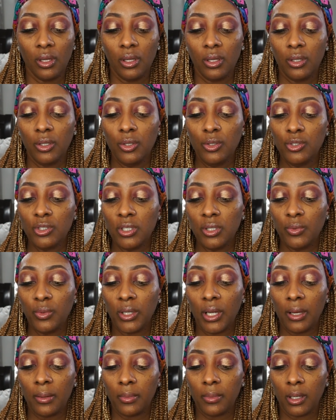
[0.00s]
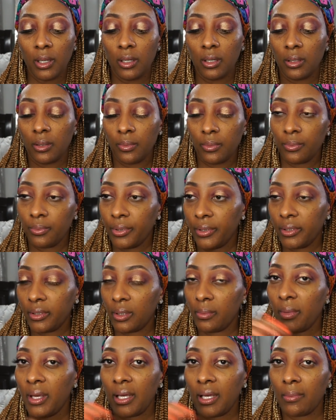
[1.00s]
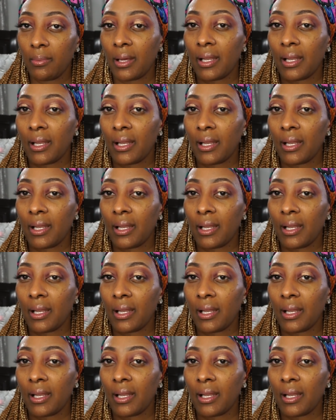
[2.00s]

Usually when I'm putting on makeup,